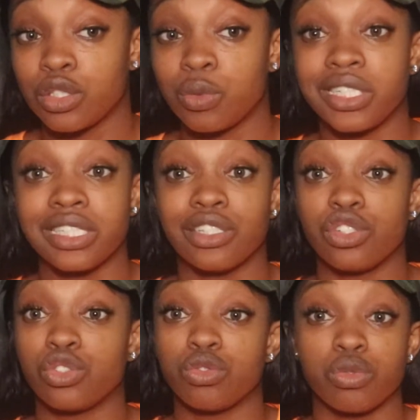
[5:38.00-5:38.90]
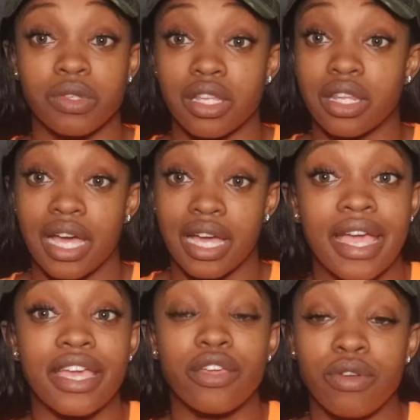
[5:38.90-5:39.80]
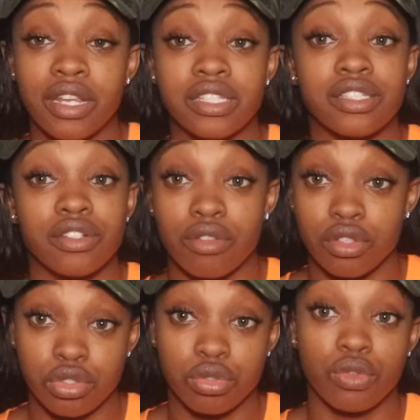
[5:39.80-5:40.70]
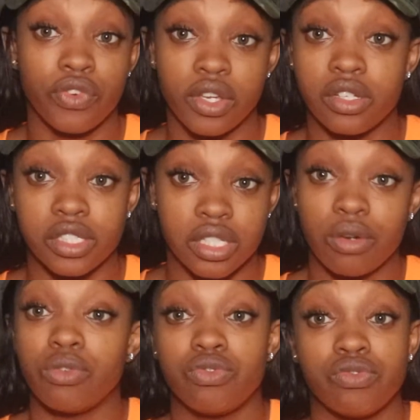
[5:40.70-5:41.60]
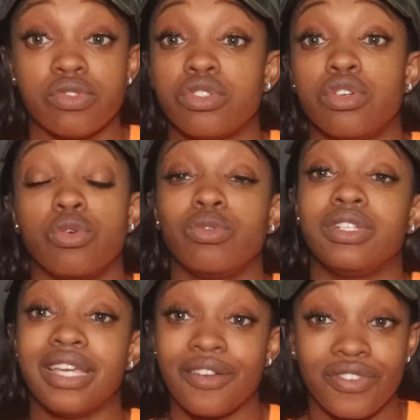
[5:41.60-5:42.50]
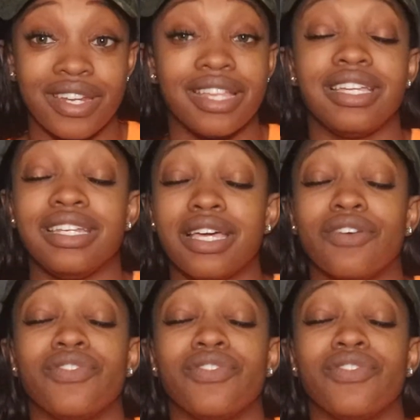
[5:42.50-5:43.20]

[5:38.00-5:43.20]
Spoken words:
switching the truth with a lot, and you need to know the truth for yourself. So definitely